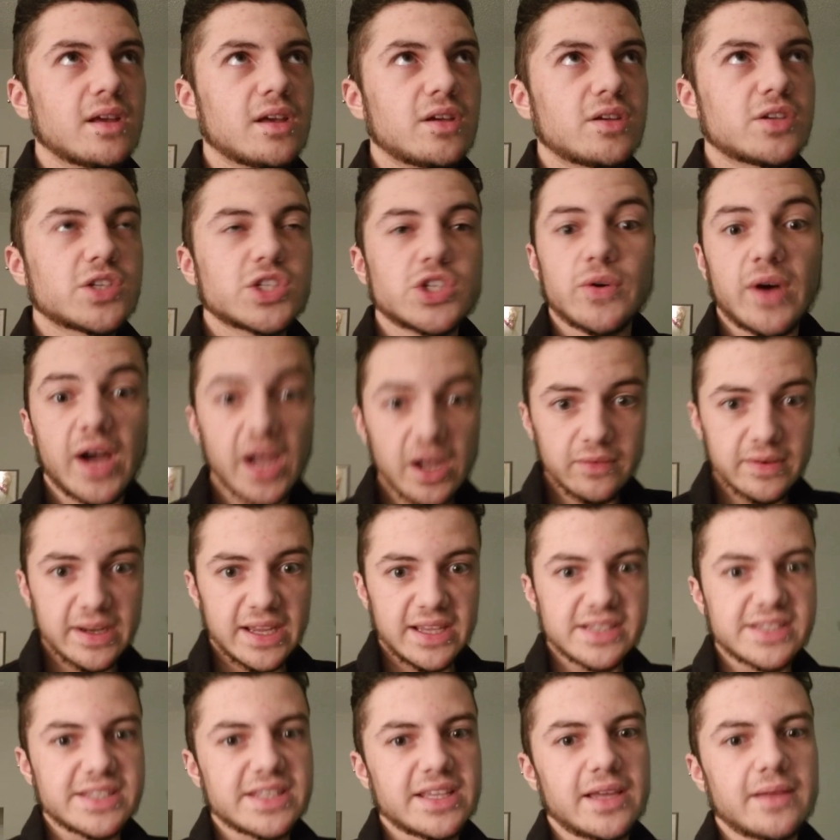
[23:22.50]
So I
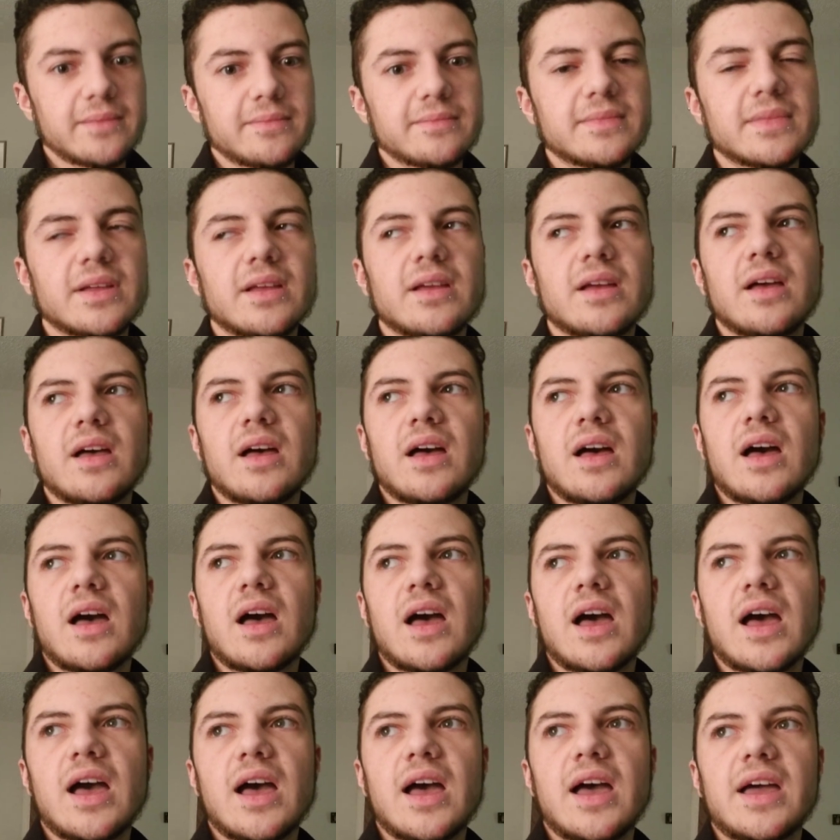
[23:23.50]
raised them.
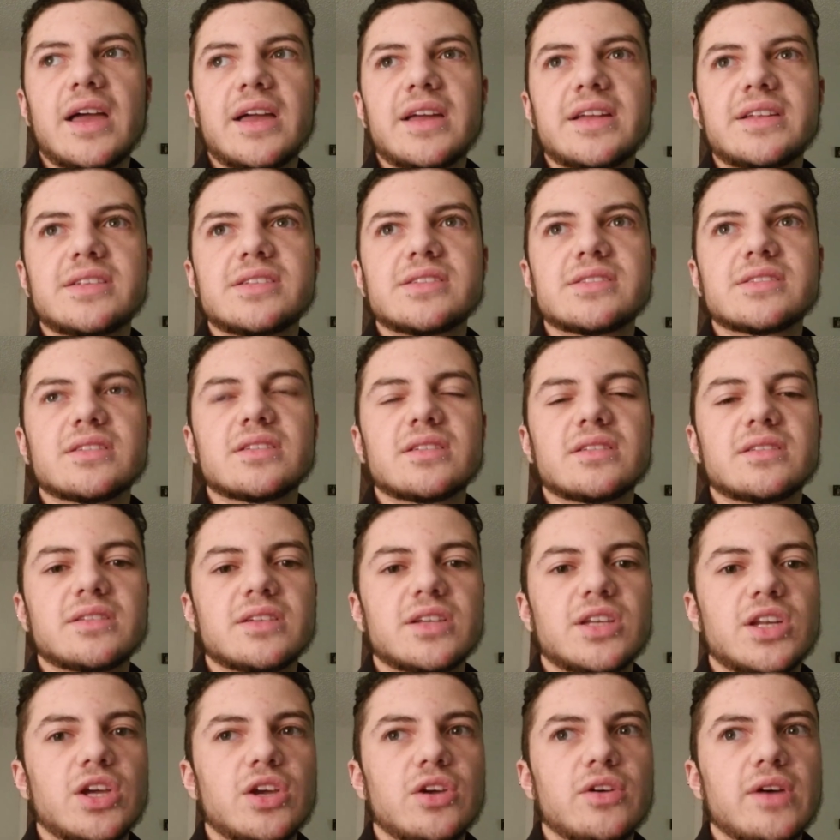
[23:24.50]
And,
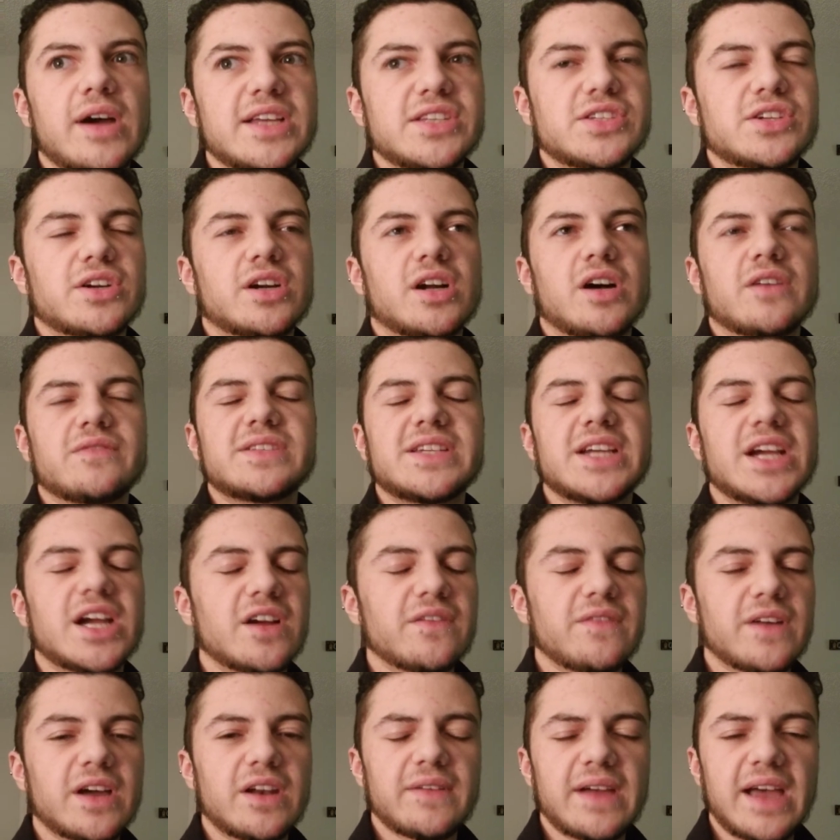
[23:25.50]
I started off
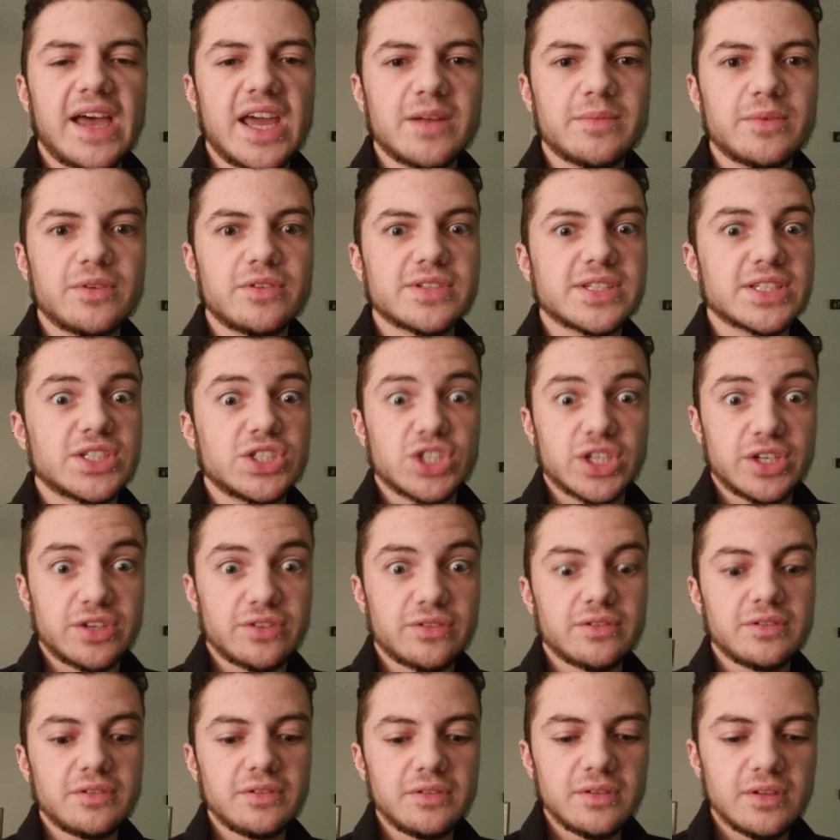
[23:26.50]
terrified of animals in
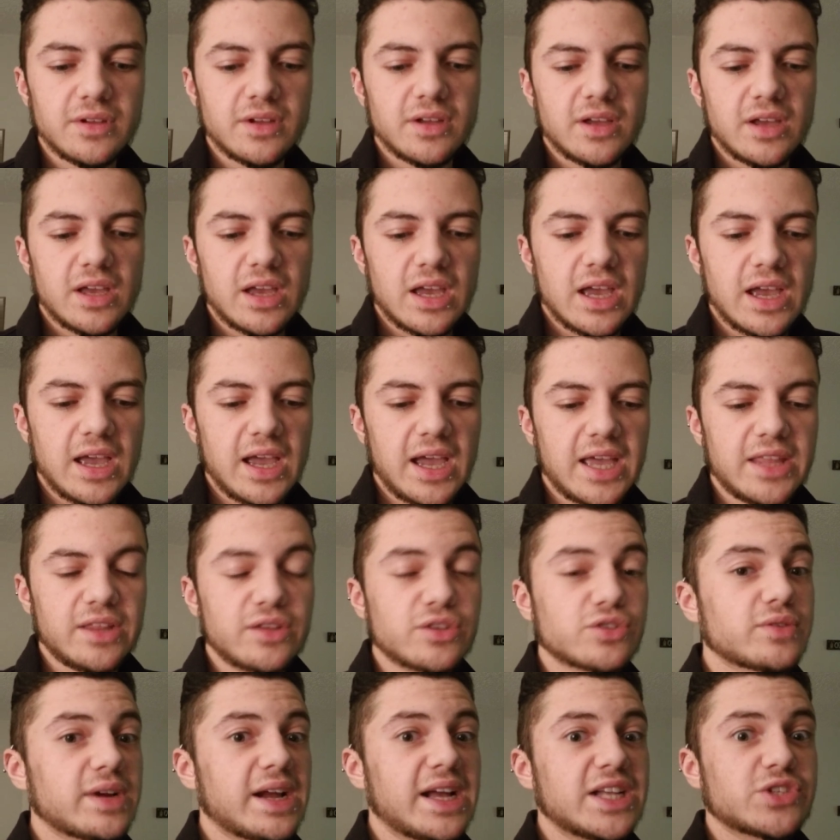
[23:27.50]
general. And
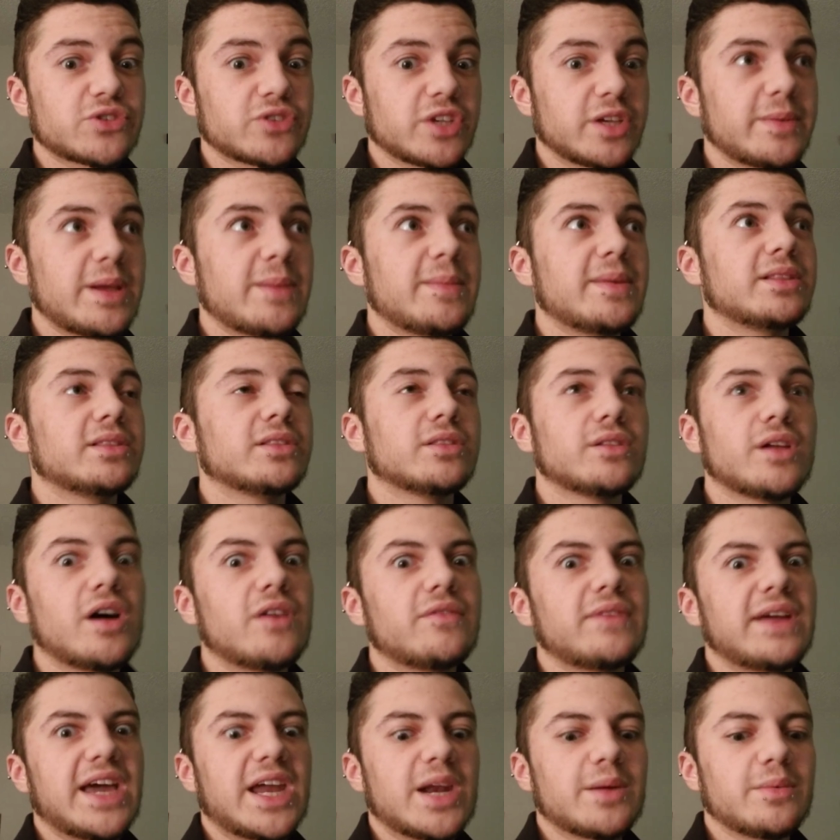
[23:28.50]
those rats really made me
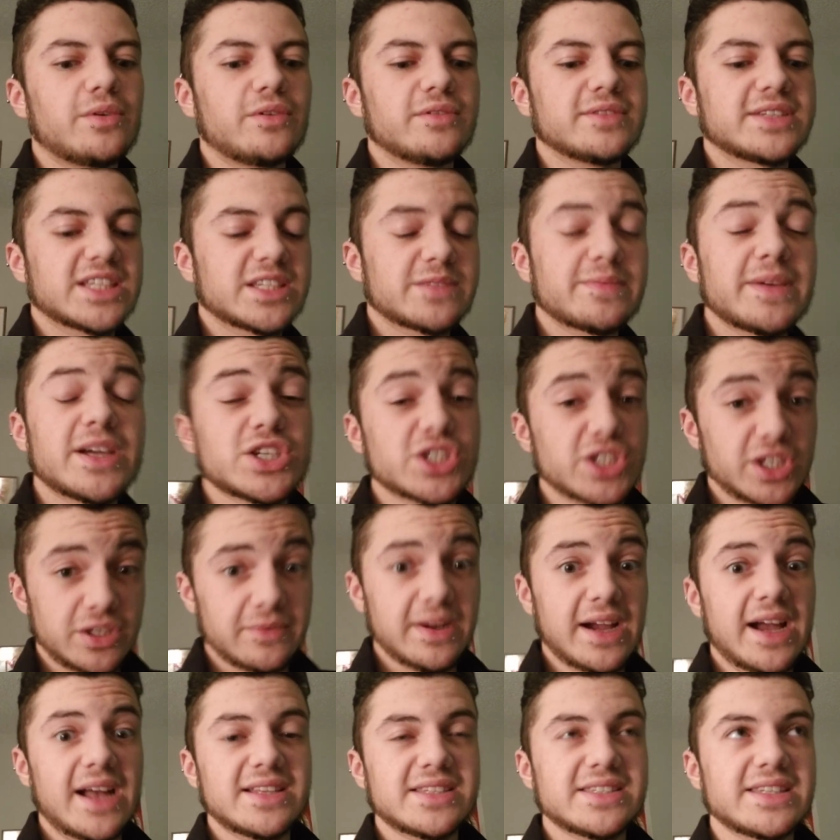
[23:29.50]
love animals, especially
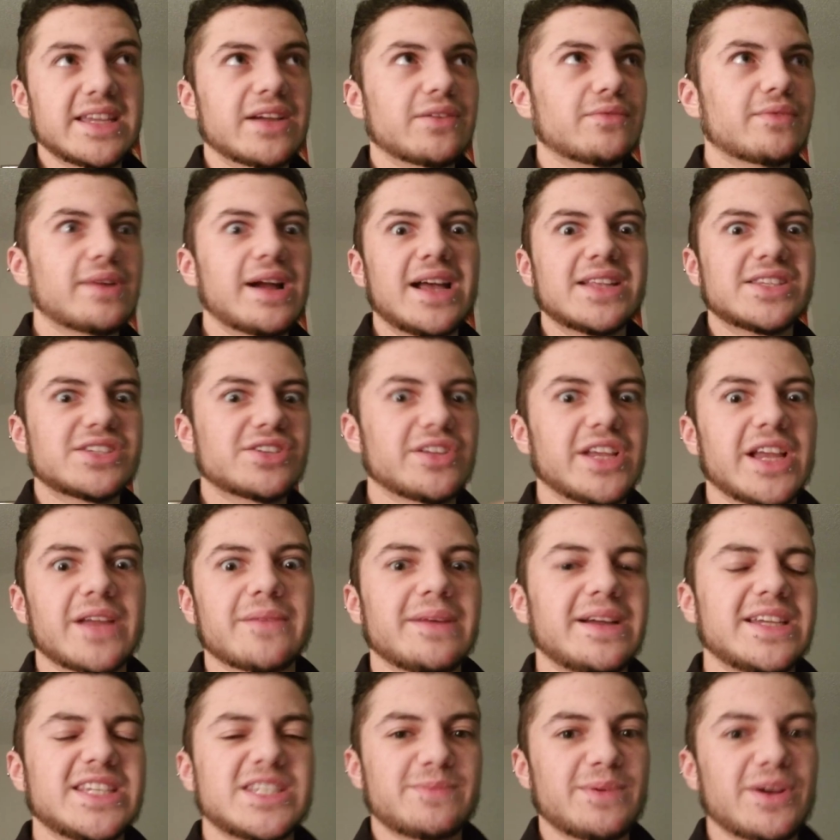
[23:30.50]
rats. Like, rats are like
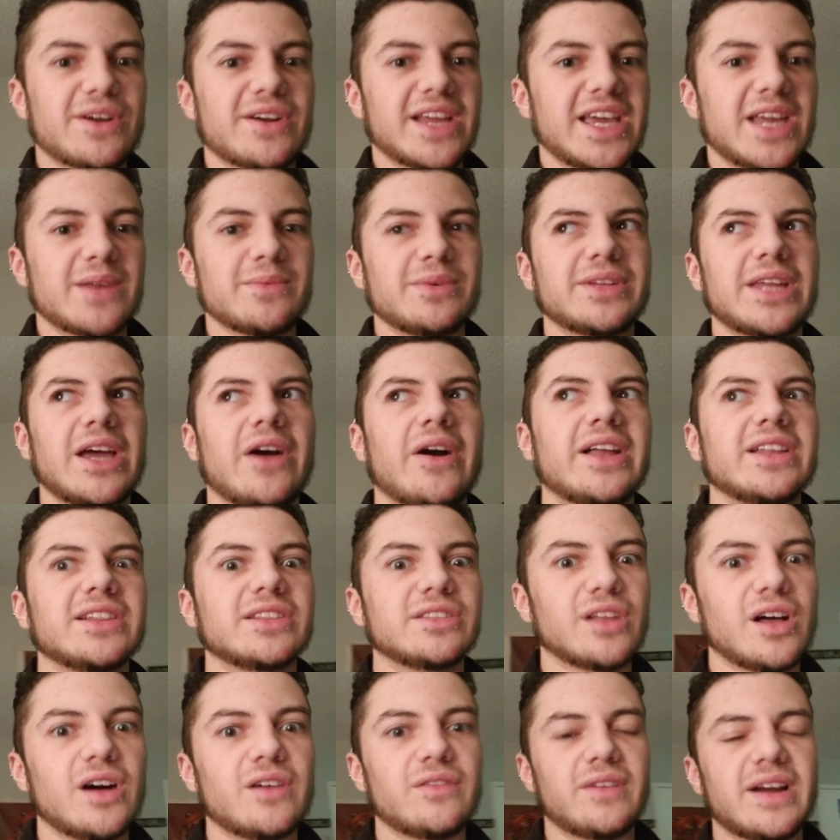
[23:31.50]
my spirit animal now. I
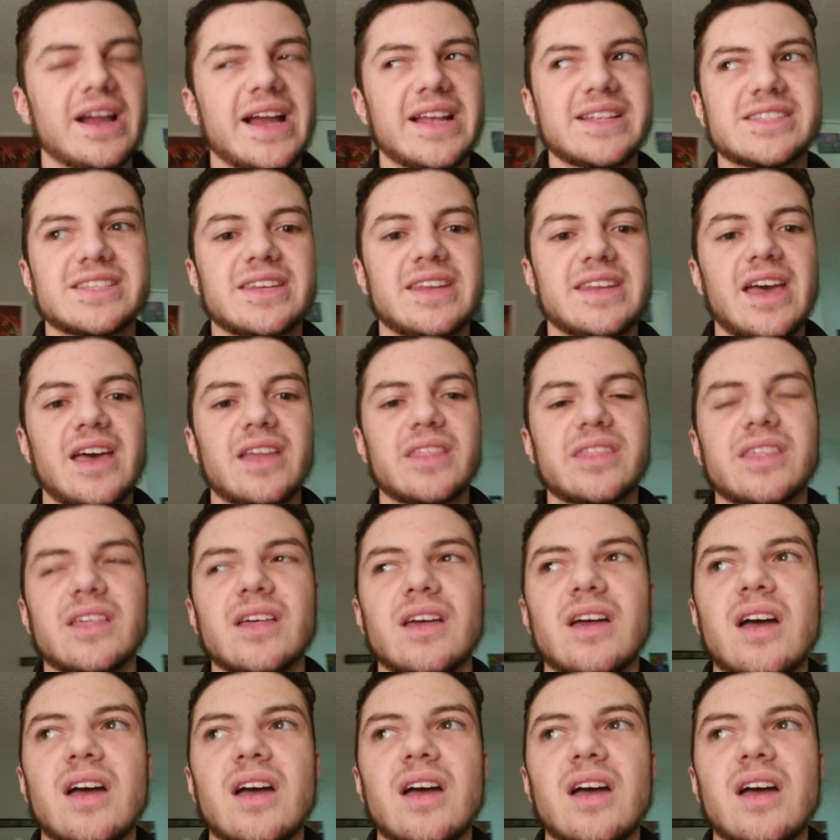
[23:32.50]
love rats to death.